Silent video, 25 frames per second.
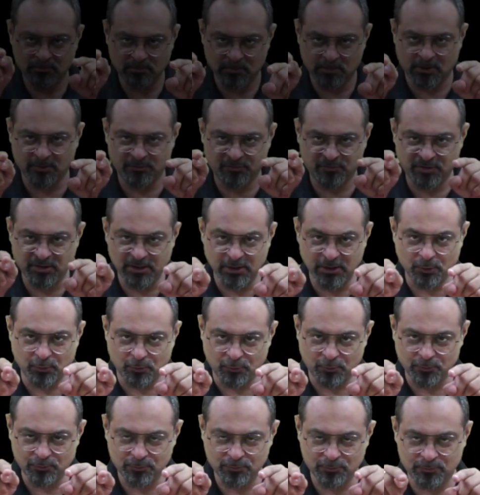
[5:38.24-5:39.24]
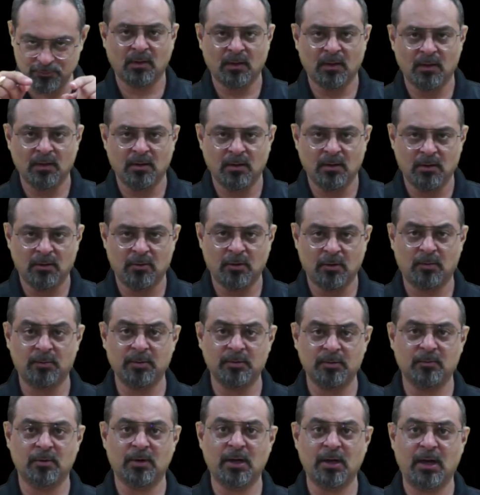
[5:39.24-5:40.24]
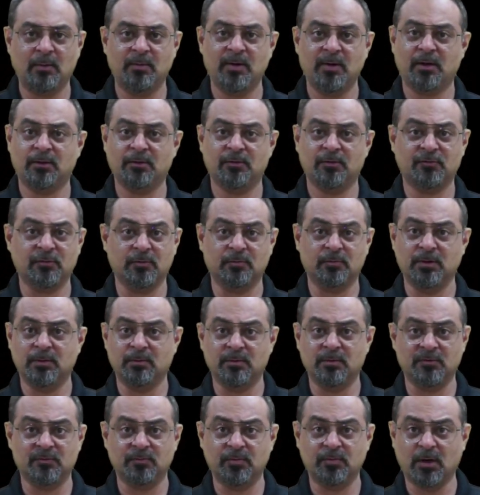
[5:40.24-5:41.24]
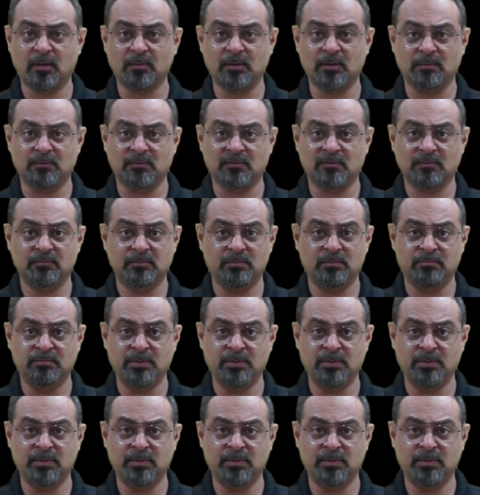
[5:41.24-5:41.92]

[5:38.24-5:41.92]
It's you. Robert Mugabe understood people's problems.